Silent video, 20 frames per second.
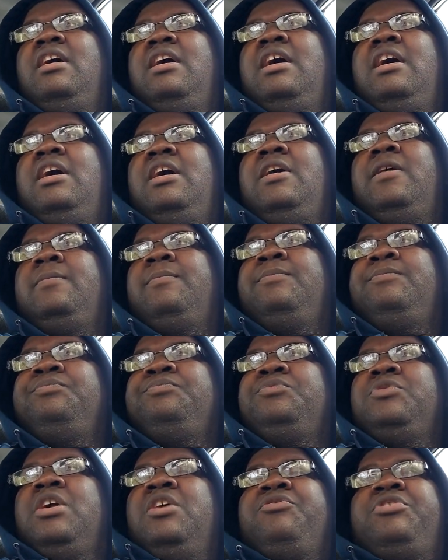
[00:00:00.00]
um,
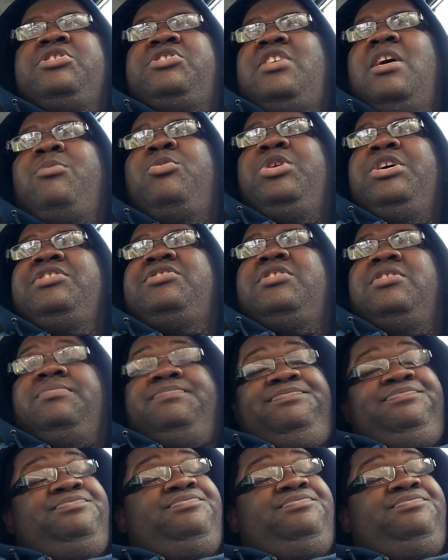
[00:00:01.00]
for some reason,